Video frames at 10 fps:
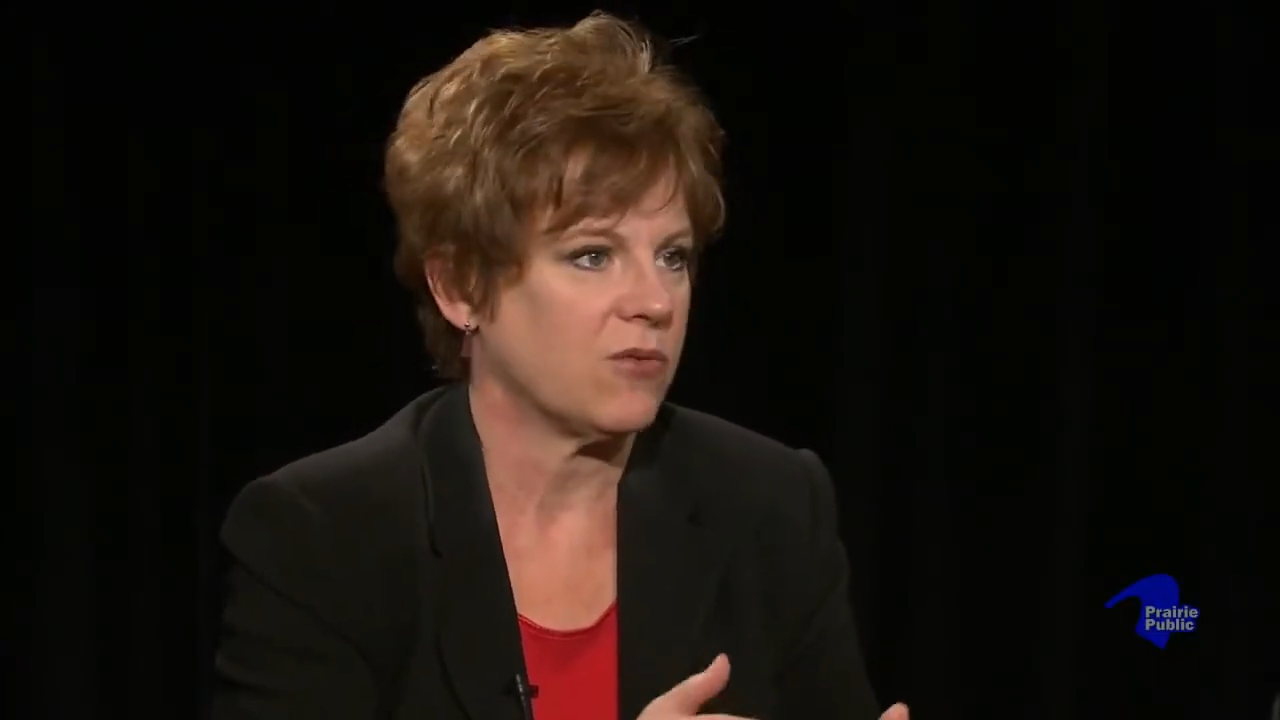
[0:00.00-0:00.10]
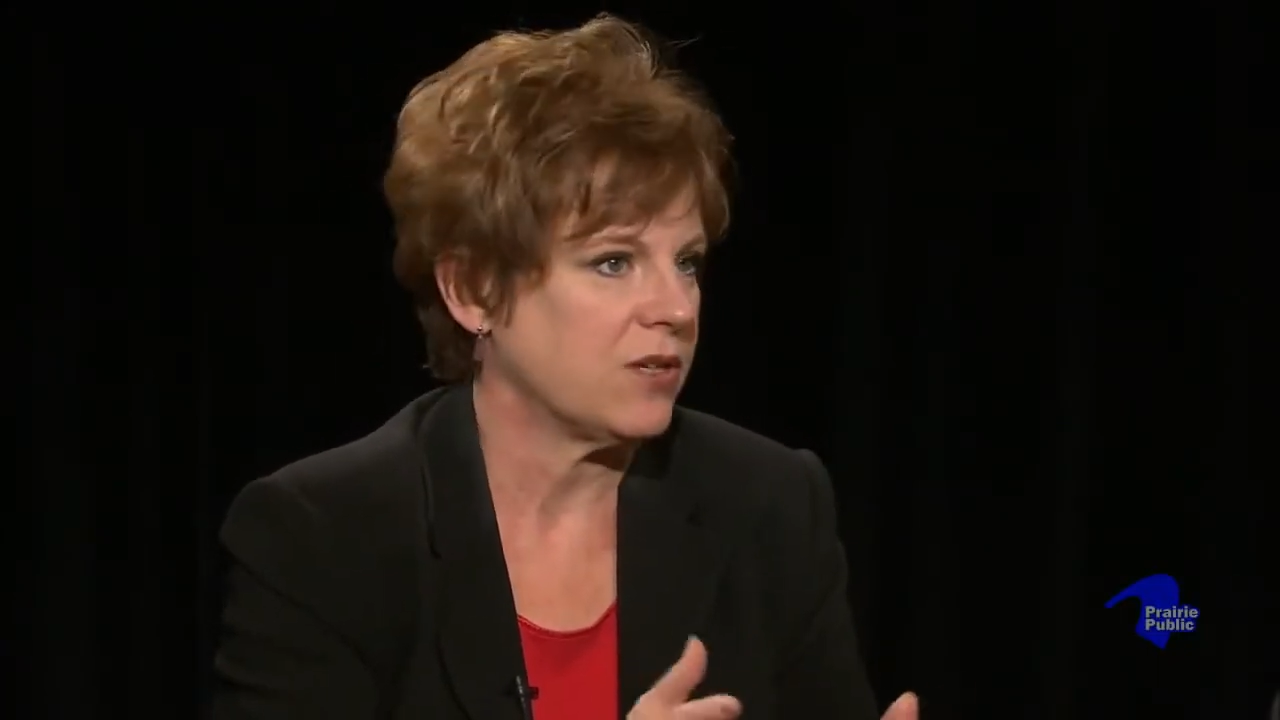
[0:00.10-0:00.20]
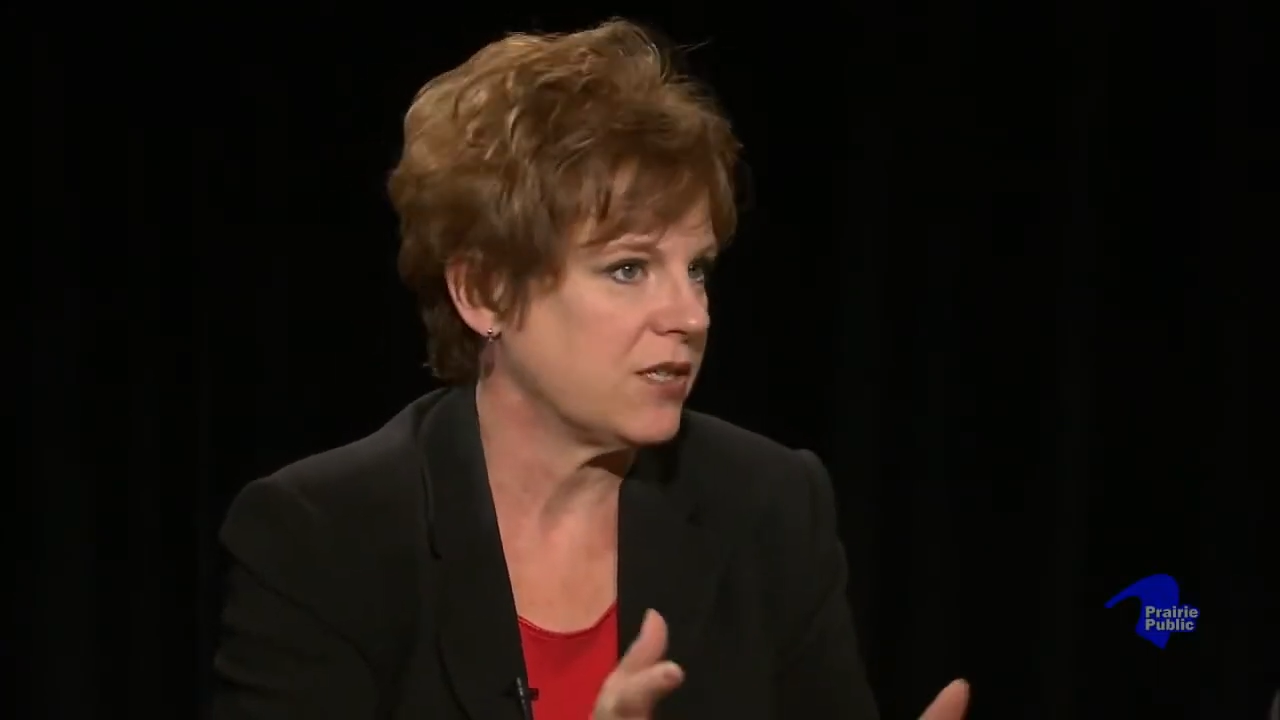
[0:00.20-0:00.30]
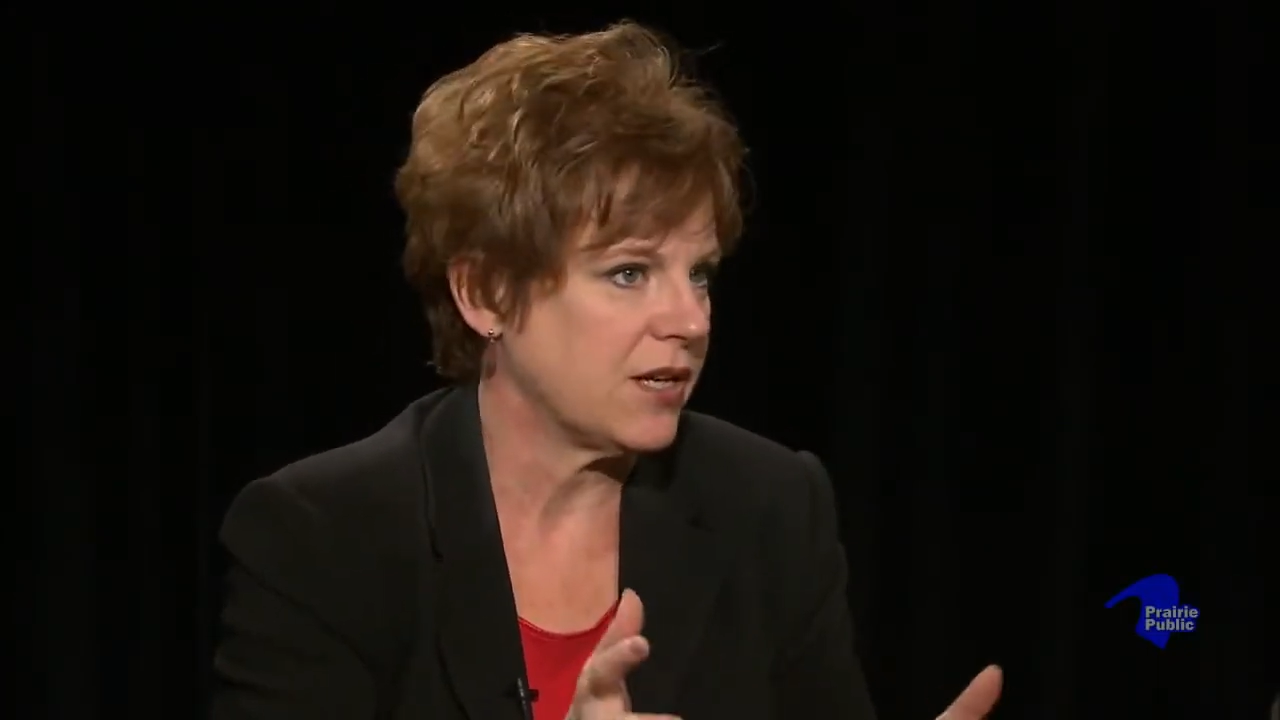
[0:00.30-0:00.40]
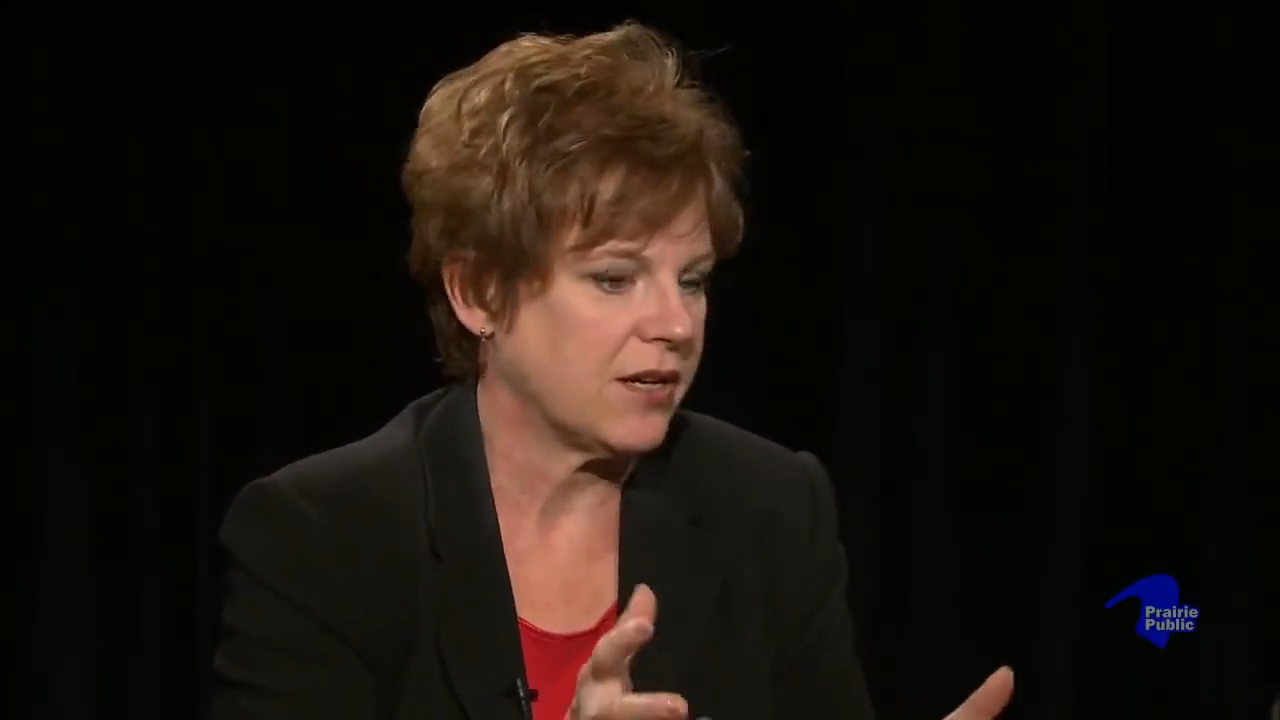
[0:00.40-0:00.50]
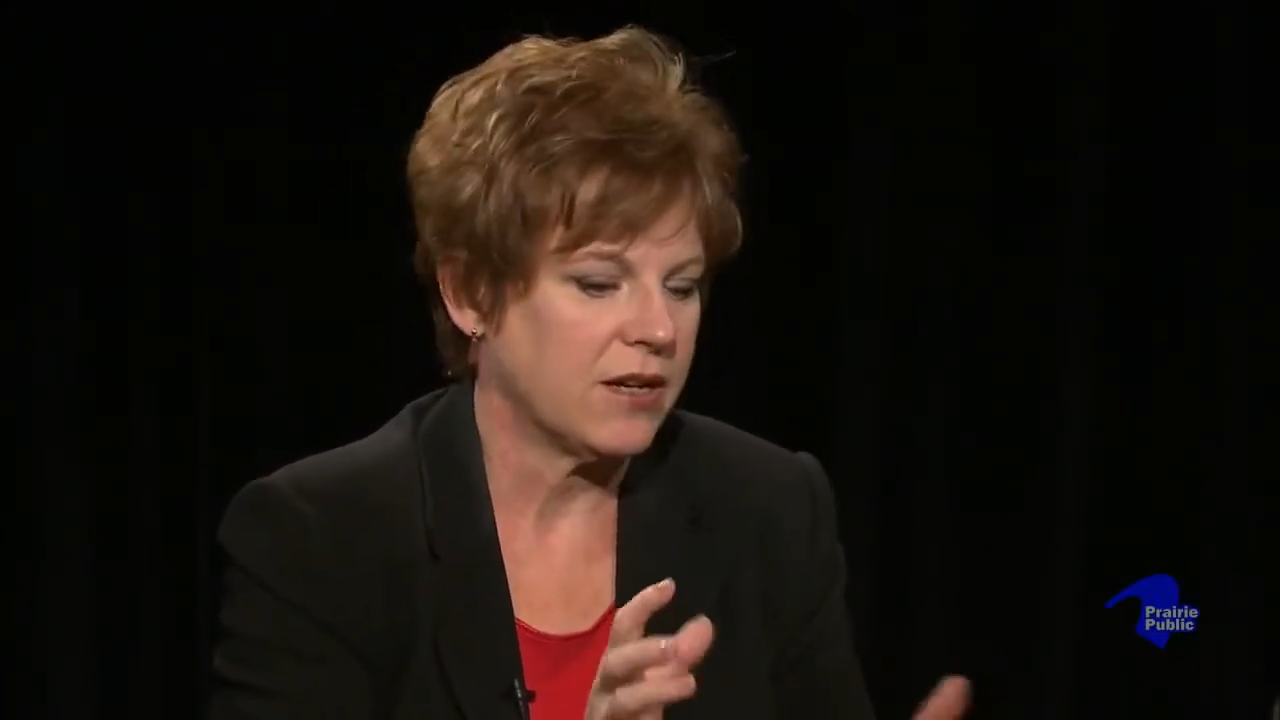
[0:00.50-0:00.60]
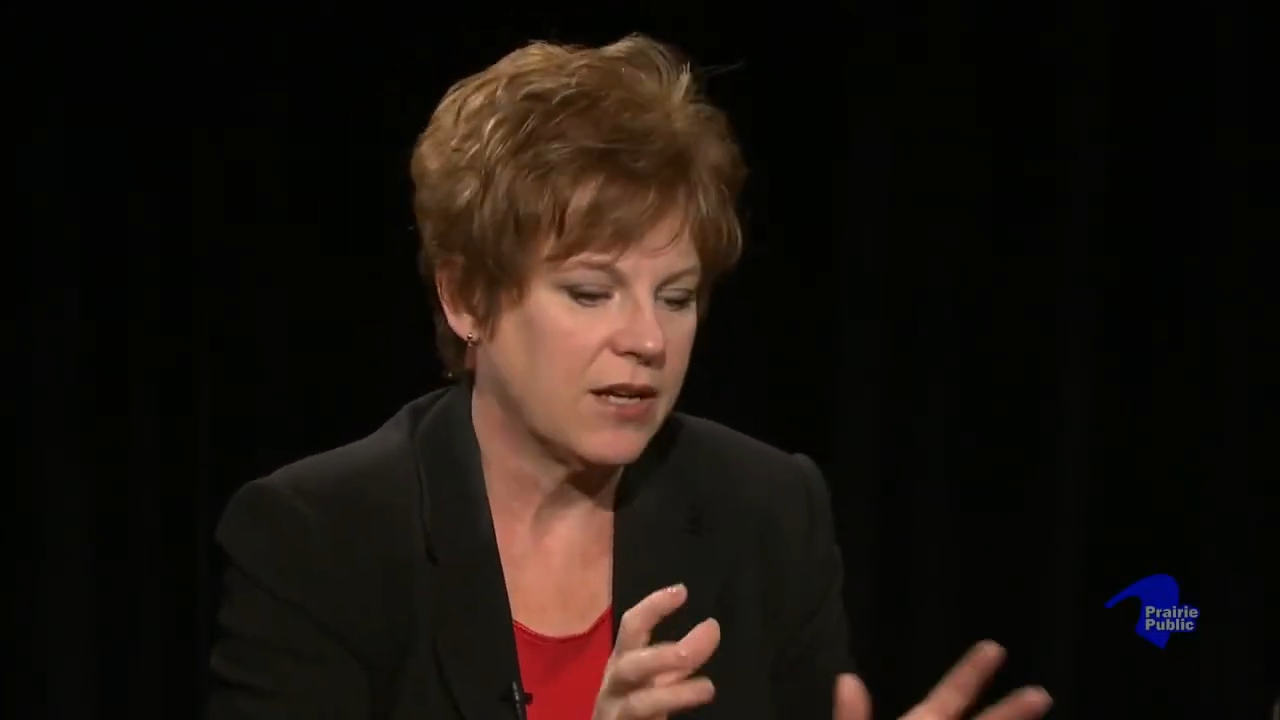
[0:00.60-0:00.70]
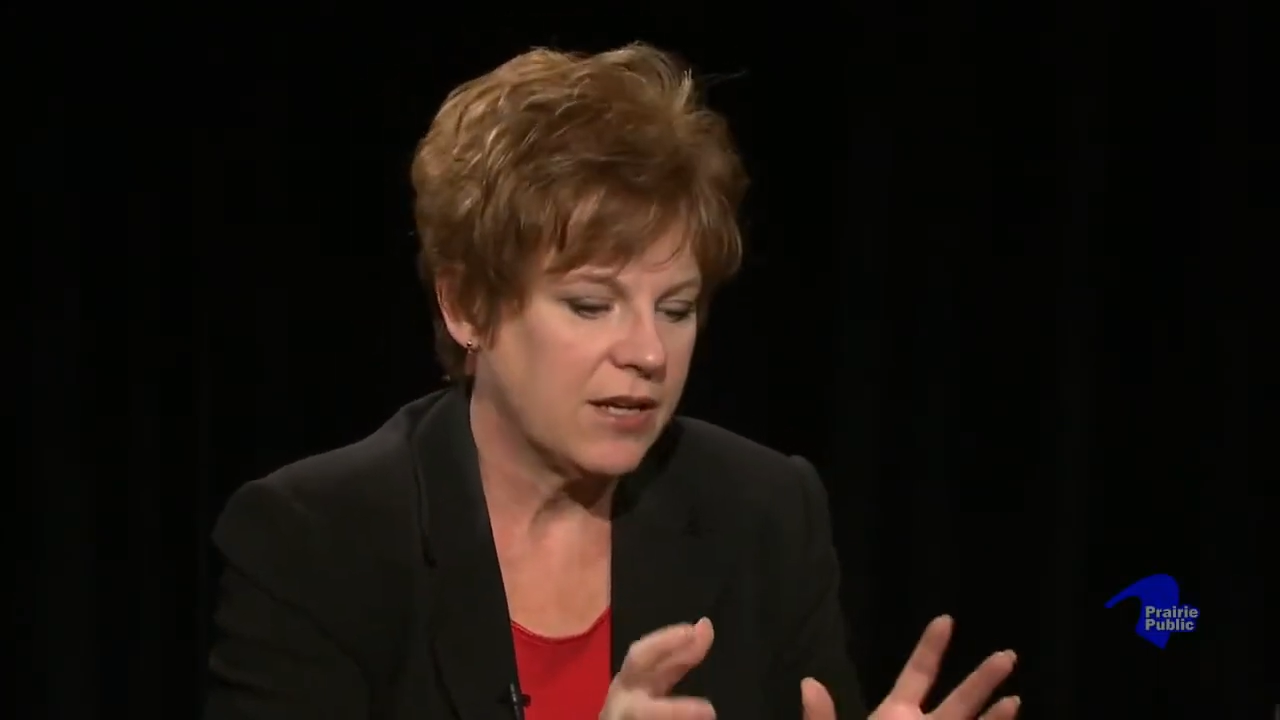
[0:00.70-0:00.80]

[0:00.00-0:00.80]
quintet,